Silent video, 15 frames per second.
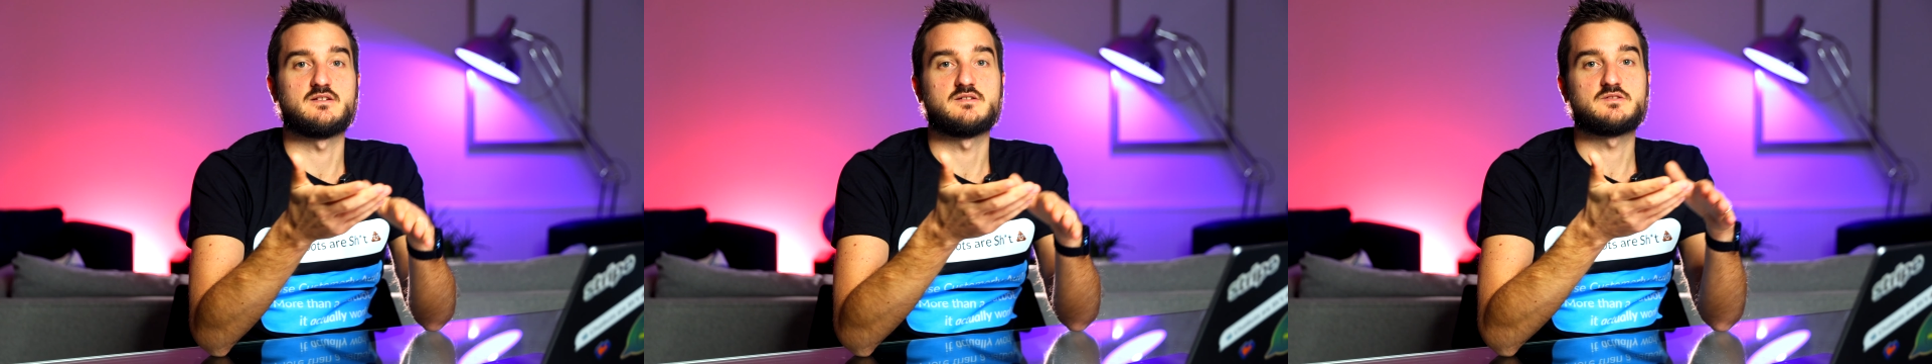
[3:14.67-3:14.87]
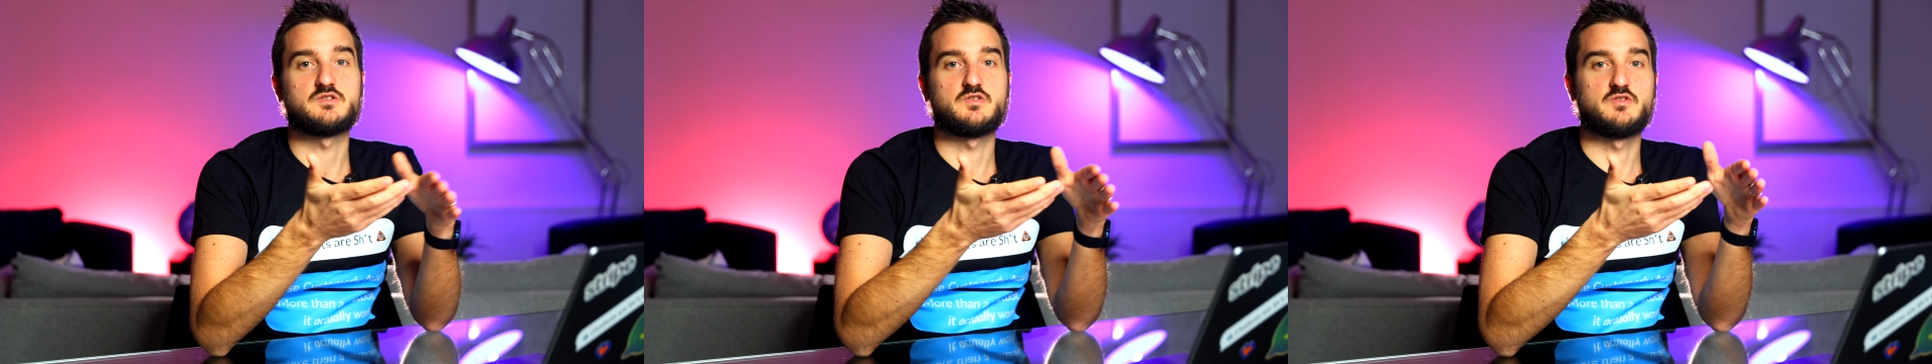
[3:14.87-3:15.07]

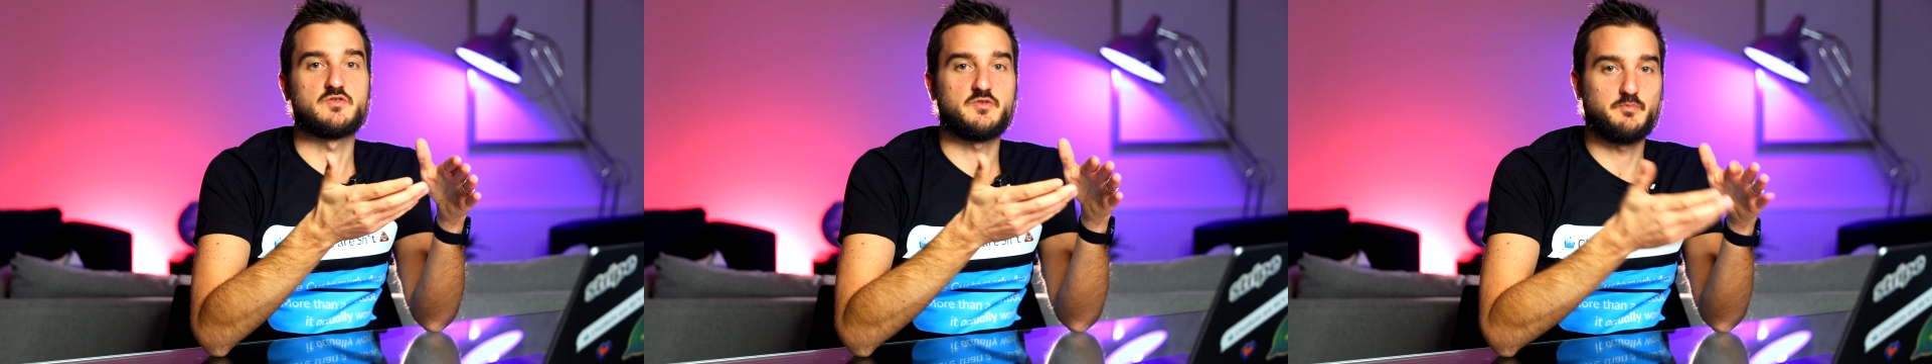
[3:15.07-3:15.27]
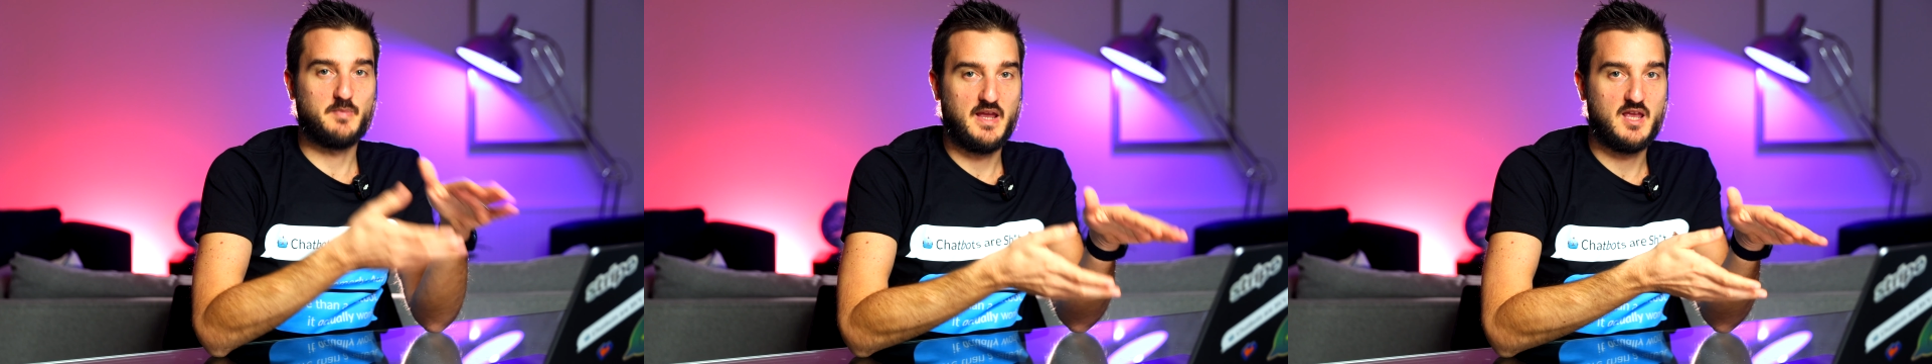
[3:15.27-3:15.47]
it to
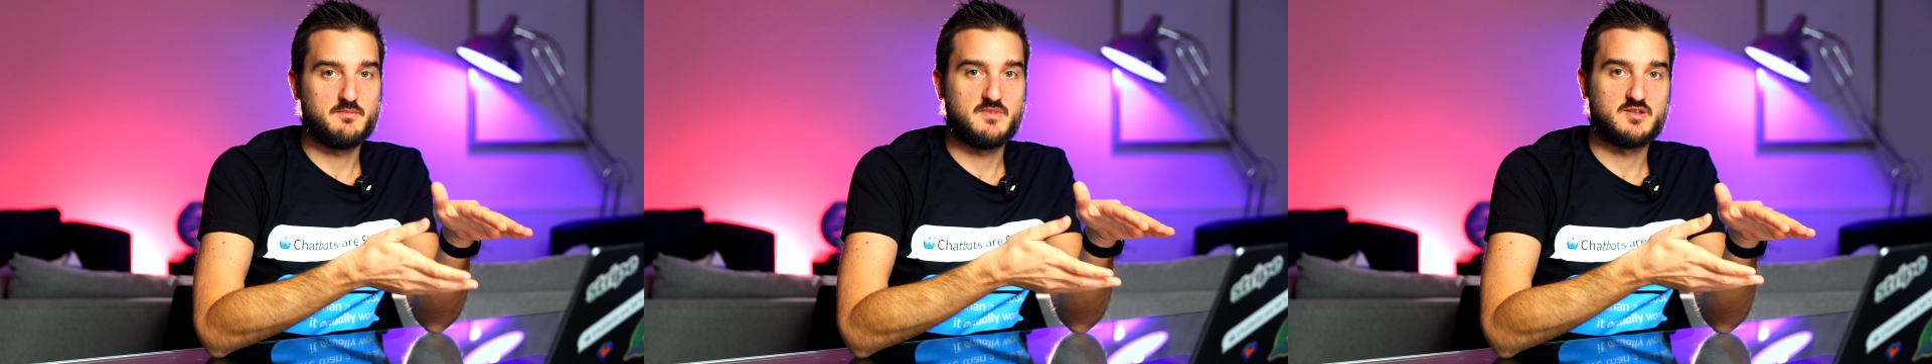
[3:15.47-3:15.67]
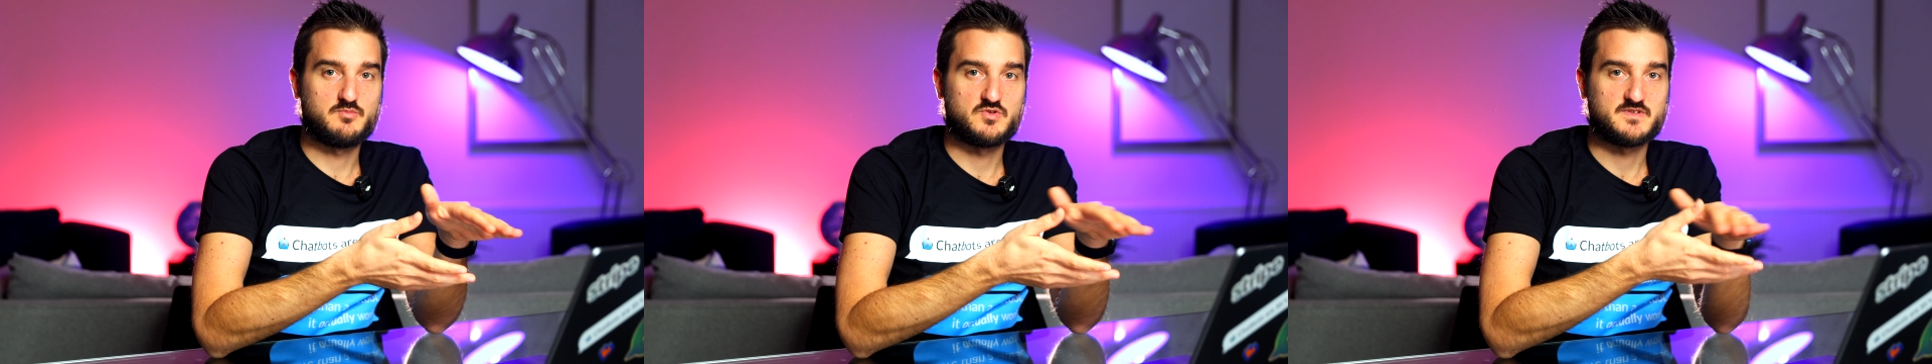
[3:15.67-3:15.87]
your
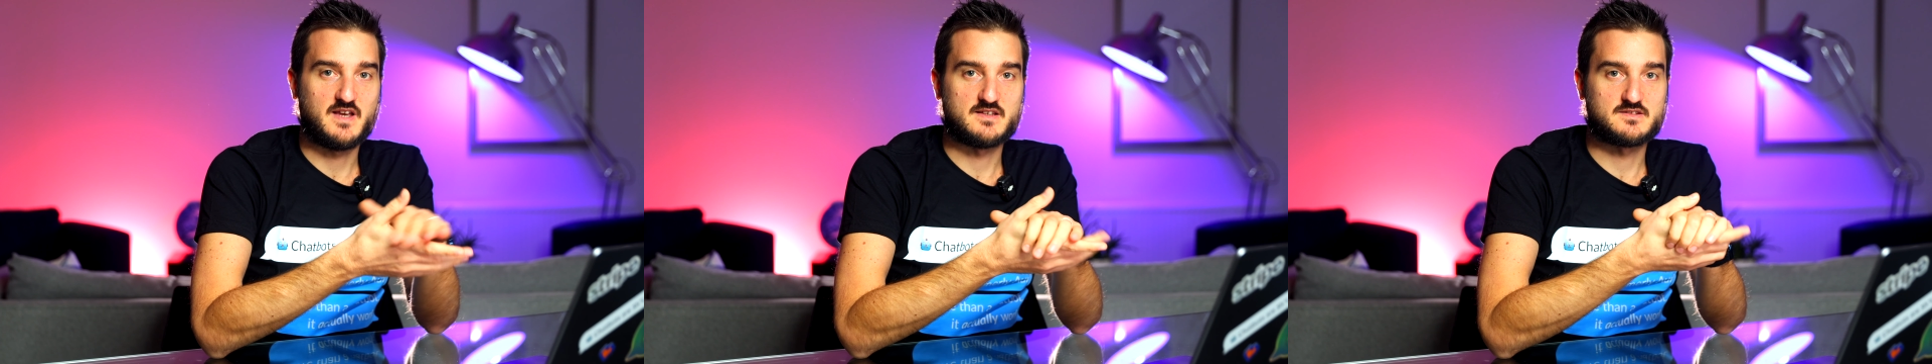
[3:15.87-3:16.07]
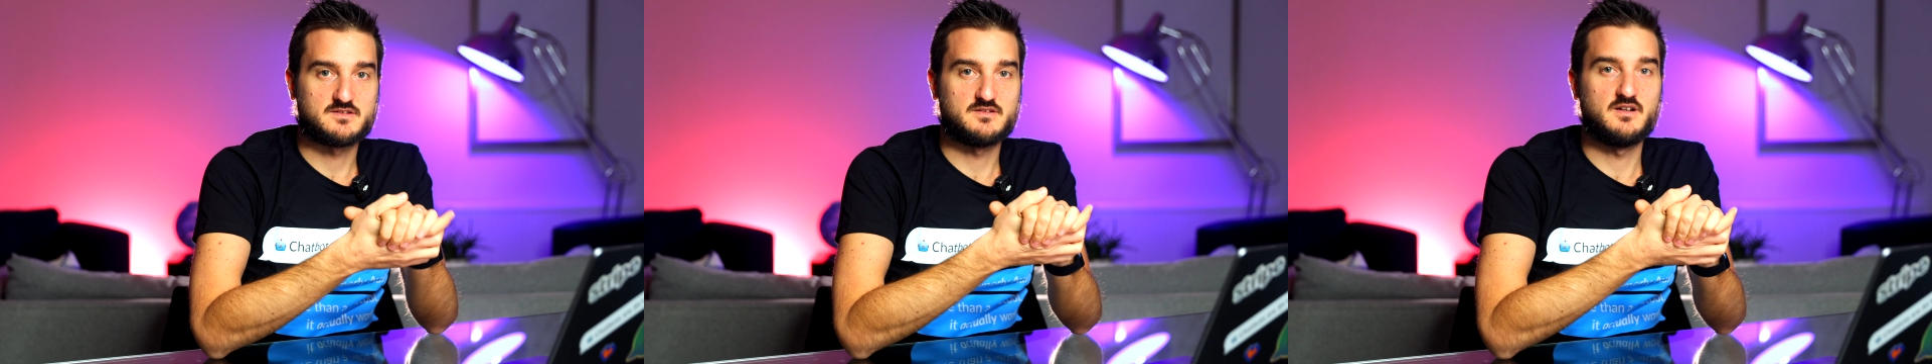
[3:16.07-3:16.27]
payment
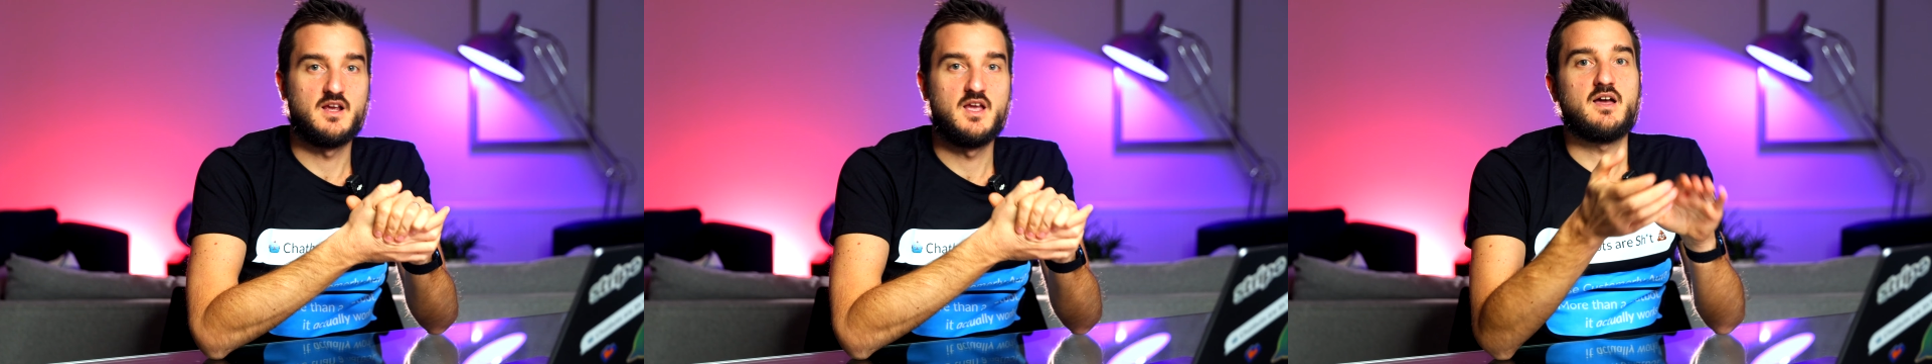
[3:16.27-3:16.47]
processor,